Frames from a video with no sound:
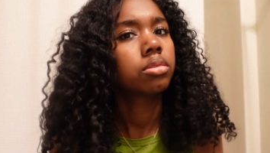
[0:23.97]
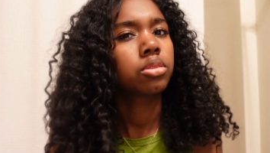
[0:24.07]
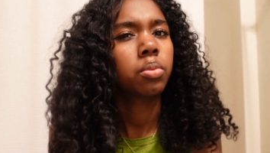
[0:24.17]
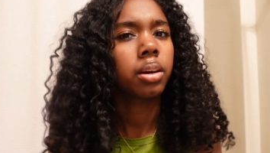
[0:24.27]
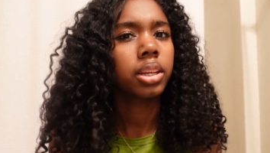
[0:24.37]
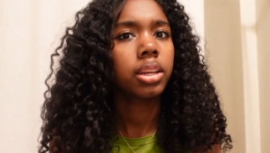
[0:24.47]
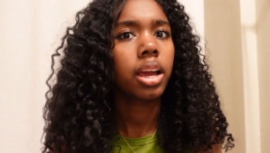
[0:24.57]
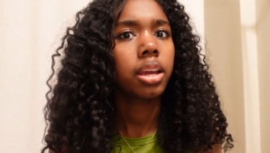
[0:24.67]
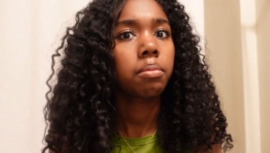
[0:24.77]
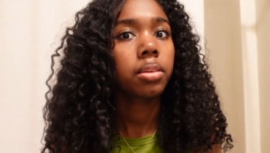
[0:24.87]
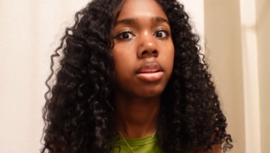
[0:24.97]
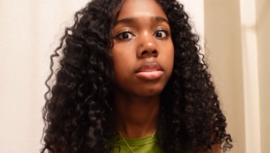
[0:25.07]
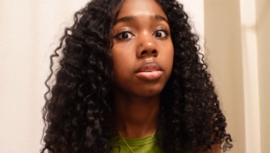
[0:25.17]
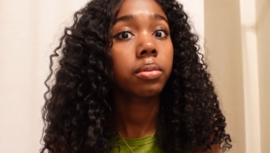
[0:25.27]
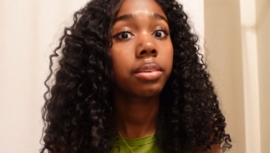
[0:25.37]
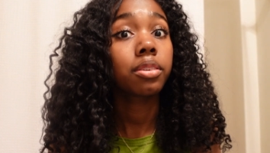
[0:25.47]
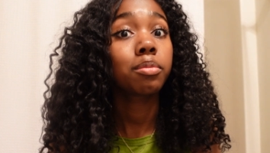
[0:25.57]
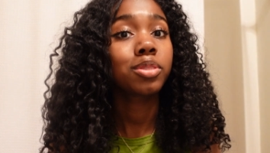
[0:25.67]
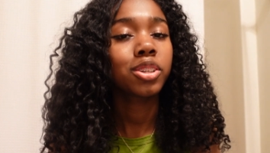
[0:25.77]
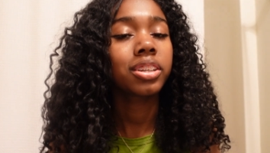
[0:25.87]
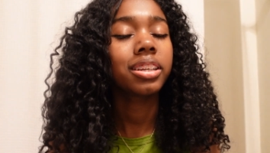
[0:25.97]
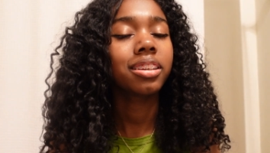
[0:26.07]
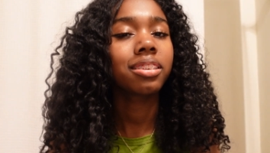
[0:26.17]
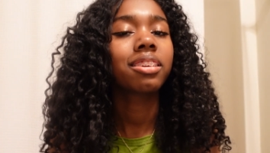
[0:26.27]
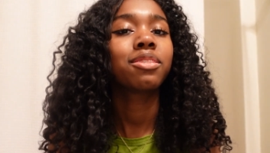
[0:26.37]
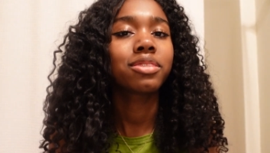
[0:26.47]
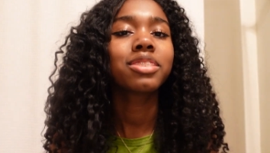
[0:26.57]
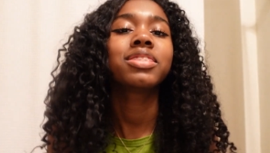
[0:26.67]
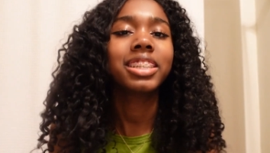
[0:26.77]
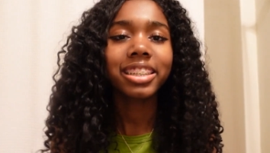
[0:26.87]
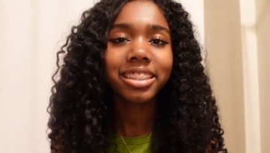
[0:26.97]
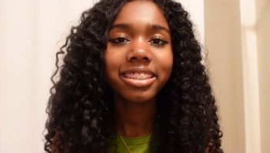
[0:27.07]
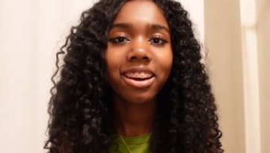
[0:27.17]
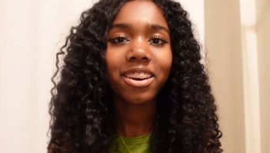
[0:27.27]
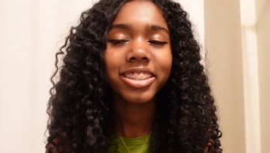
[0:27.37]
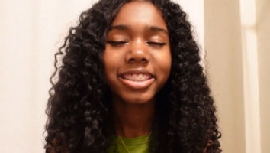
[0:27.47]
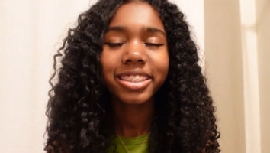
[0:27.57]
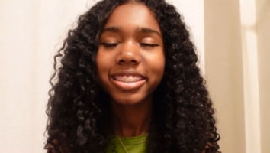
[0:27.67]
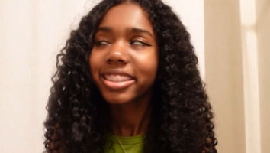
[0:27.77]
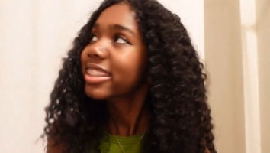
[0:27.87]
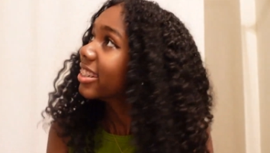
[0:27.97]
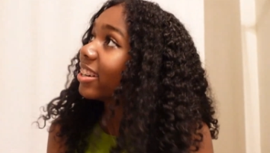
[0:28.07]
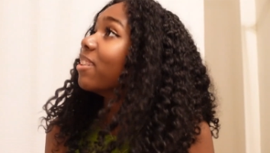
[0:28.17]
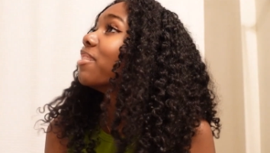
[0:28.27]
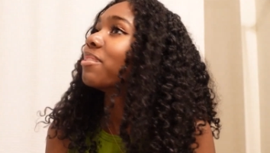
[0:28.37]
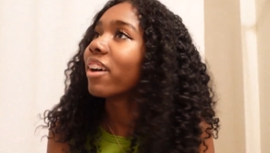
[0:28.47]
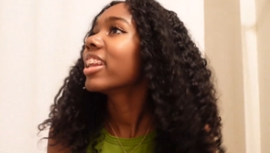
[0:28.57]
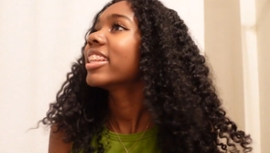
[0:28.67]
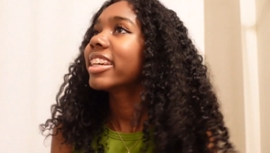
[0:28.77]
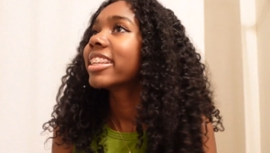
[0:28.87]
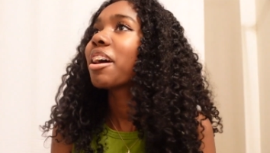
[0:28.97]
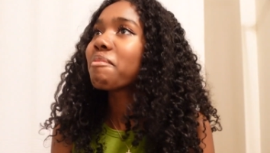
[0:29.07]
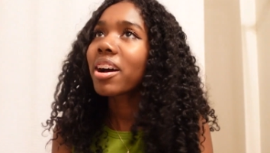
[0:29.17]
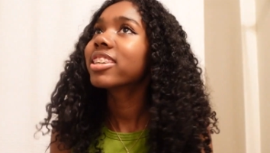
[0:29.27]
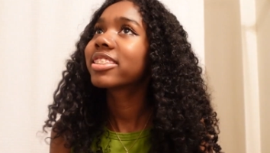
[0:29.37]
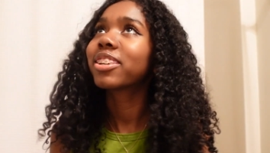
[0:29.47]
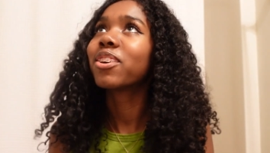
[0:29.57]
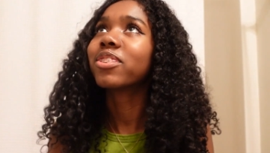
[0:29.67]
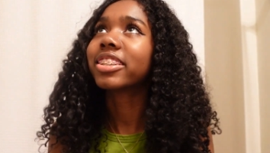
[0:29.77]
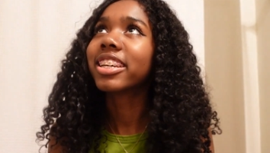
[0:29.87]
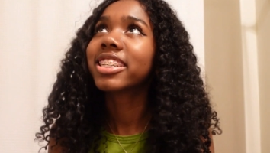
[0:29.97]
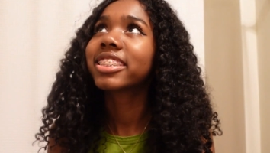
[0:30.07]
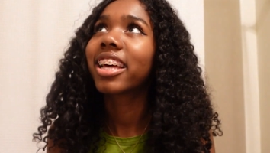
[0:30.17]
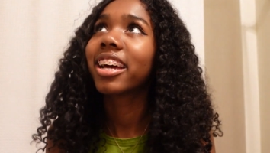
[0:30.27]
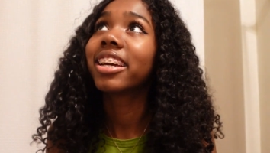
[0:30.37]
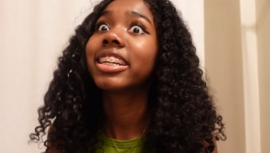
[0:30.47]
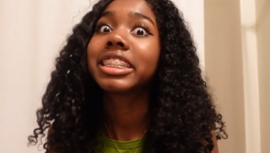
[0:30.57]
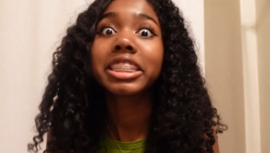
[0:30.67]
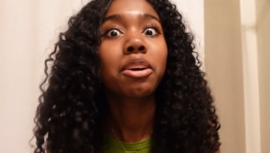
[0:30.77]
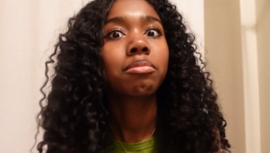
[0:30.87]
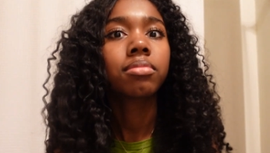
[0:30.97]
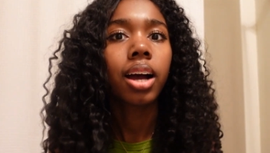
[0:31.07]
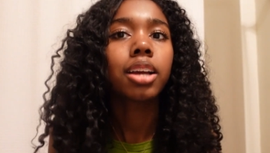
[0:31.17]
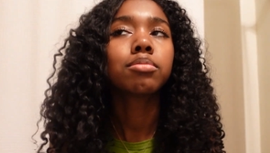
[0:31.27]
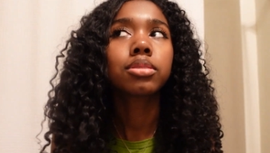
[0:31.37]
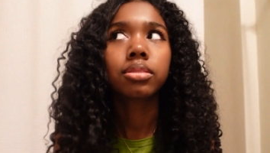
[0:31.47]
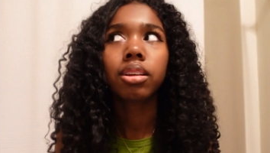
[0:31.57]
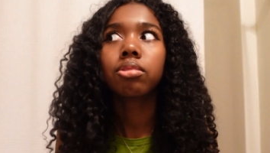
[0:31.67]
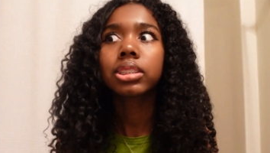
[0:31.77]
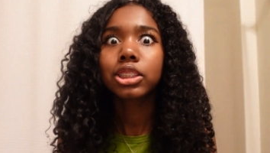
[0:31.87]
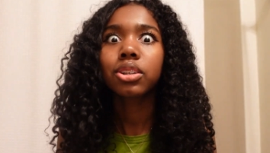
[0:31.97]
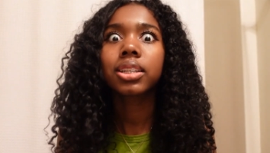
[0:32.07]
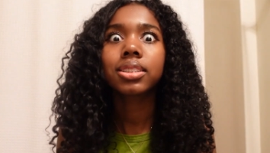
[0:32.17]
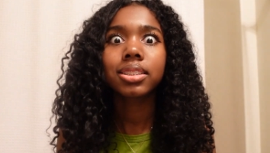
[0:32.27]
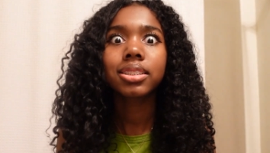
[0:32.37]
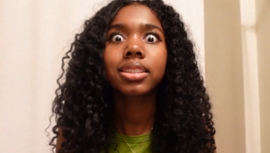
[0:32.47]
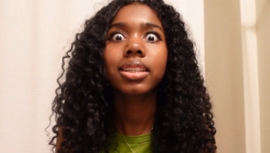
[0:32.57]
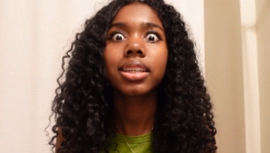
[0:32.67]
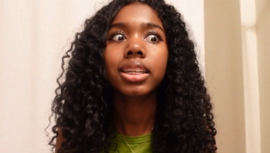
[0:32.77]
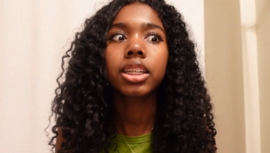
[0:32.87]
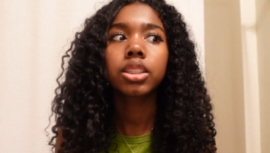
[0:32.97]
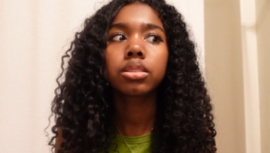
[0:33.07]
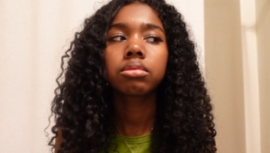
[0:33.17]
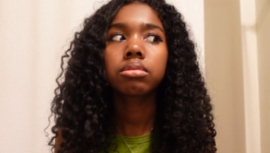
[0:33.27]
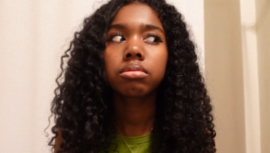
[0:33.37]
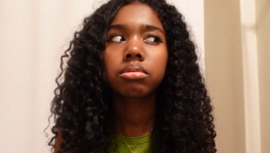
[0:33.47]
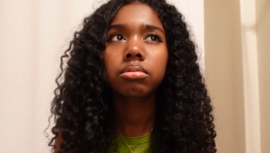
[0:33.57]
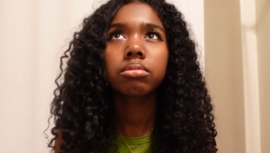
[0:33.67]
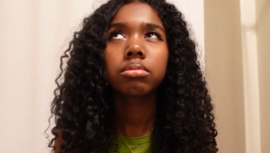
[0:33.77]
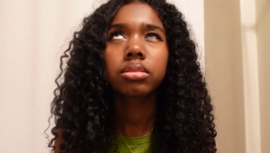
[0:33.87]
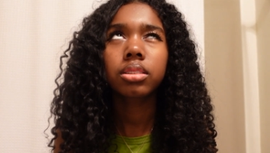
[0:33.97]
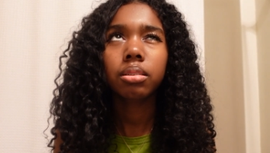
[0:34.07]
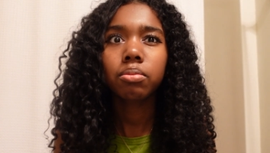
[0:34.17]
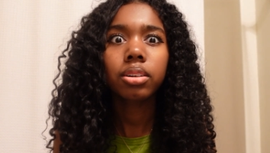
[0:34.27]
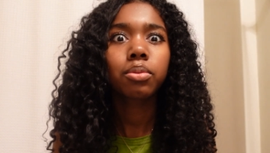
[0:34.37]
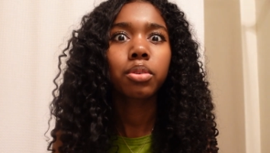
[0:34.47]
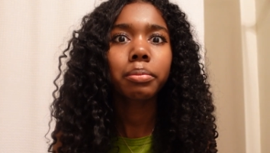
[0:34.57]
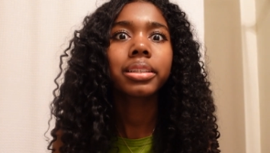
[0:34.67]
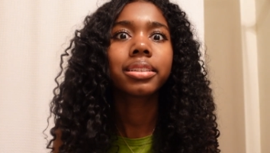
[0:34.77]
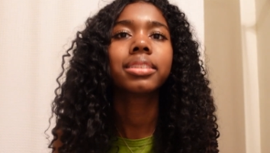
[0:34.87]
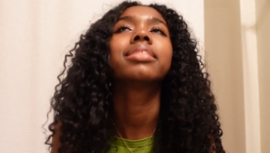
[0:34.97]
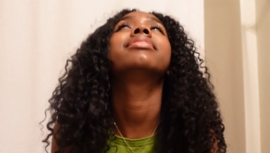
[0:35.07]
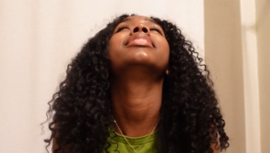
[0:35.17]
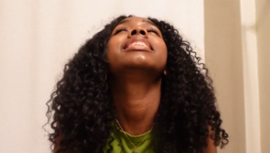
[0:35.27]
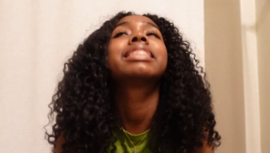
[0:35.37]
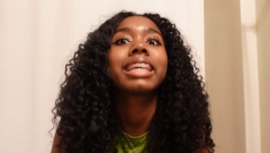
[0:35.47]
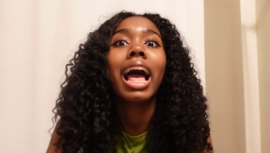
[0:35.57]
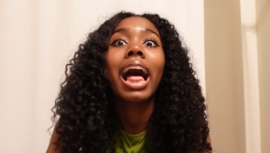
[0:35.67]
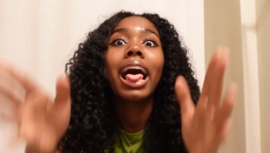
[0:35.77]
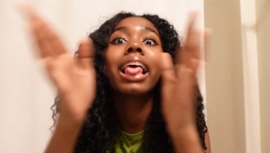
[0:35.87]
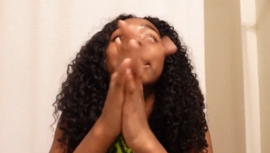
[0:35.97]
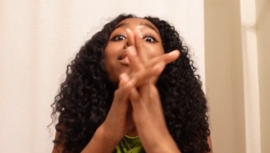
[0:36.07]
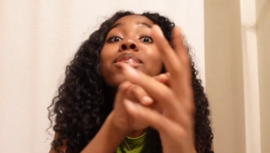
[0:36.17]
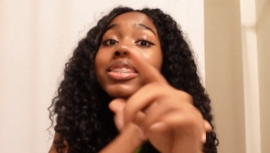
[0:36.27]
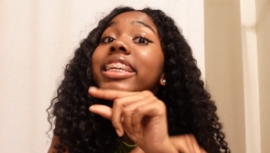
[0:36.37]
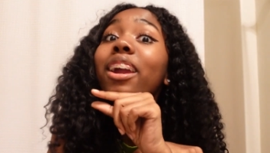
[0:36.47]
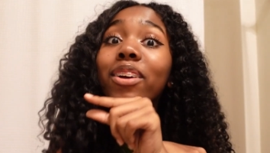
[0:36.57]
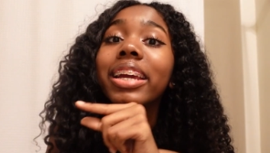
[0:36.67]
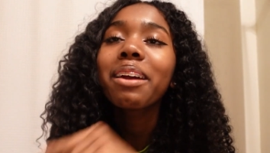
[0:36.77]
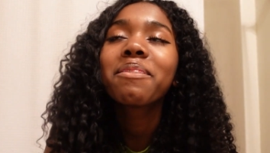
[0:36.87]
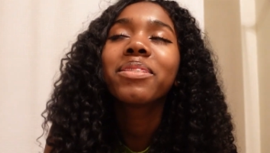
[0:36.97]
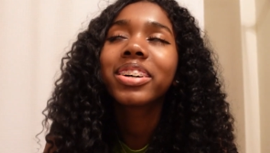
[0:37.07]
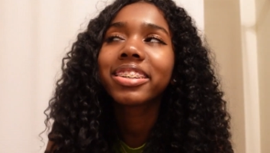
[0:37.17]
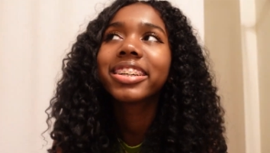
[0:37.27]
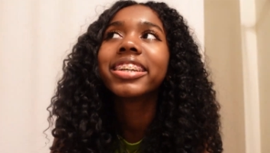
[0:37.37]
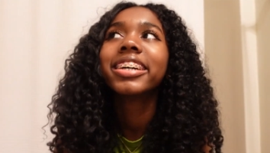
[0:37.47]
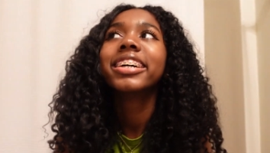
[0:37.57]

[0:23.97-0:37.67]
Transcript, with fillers: 29 minutes away from turning 15 y'all we finally hit that milestone. It's like I'm slowly transitioning into somewhat womanhood. It's a little scary, but